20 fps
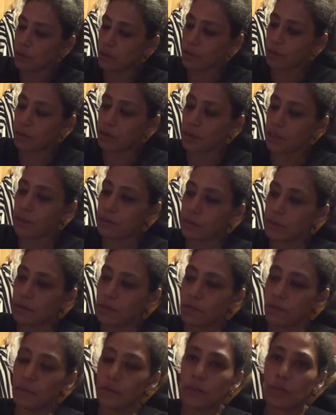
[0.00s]
I run out
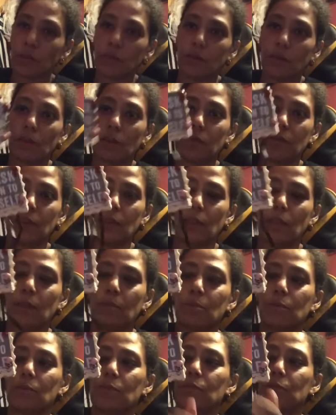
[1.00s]
of the
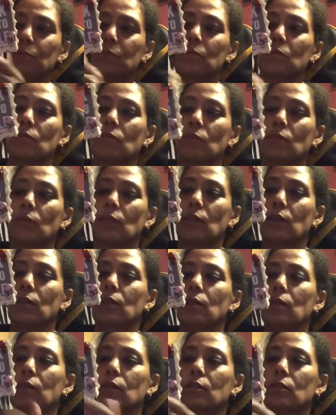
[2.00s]

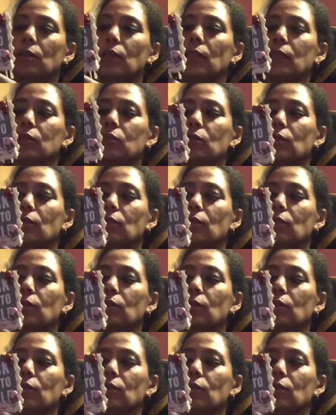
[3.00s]
lace.